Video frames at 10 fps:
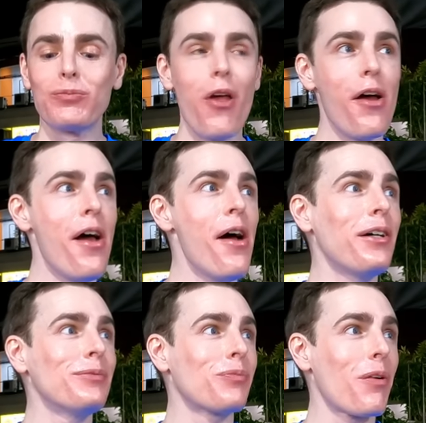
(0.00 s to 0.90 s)

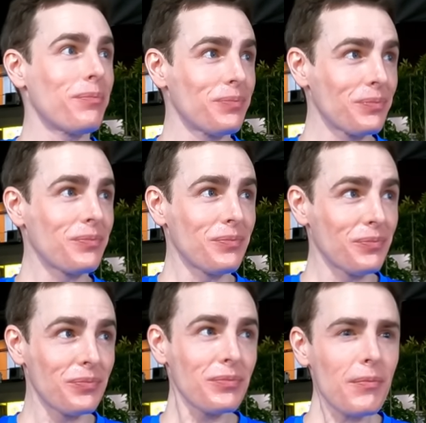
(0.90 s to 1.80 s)
Um,
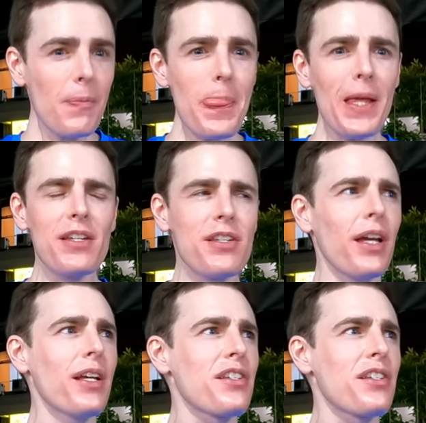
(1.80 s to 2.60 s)
uh,